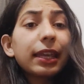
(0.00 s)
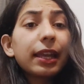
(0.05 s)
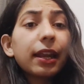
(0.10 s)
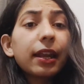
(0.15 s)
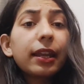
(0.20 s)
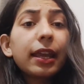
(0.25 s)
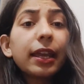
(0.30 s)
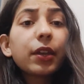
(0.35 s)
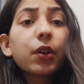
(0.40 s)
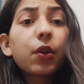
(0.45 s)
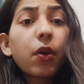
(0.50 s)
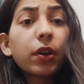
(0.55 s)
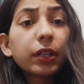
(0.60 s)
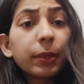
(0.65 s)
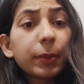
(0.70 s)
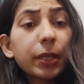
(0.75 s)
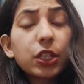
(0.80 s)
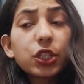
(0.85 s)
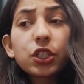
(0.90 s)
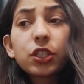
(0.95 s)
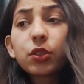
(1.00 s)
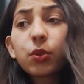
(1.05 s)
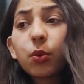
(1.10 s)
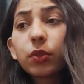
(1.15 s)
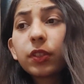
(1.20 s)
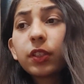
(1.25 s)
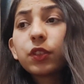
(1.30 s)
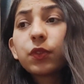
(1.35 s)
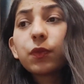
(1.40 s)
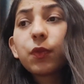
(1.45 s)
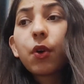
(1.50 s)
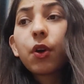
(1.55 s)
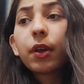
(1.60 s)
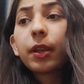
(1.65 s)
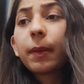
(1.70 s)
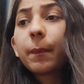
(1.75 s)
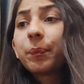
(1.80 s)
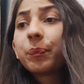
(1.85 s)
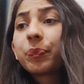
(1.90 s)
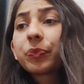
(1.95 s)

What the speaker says: there are like contamination sources for